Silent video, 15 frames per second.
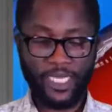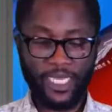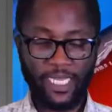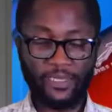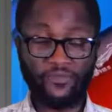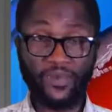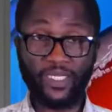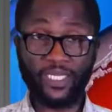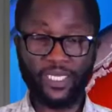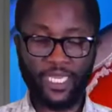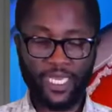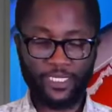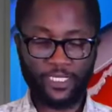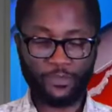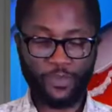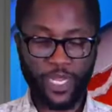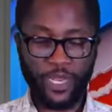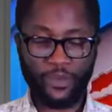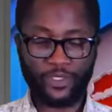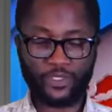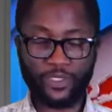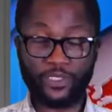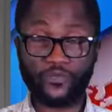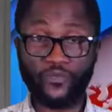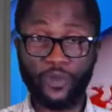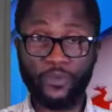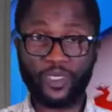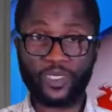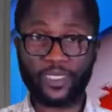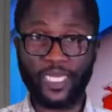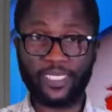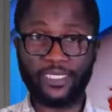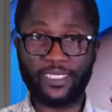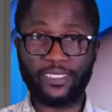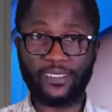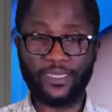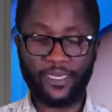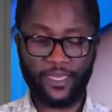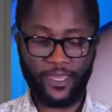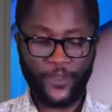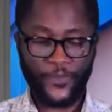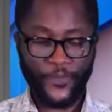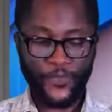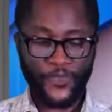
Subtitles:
and vandalized the power transformer sited there.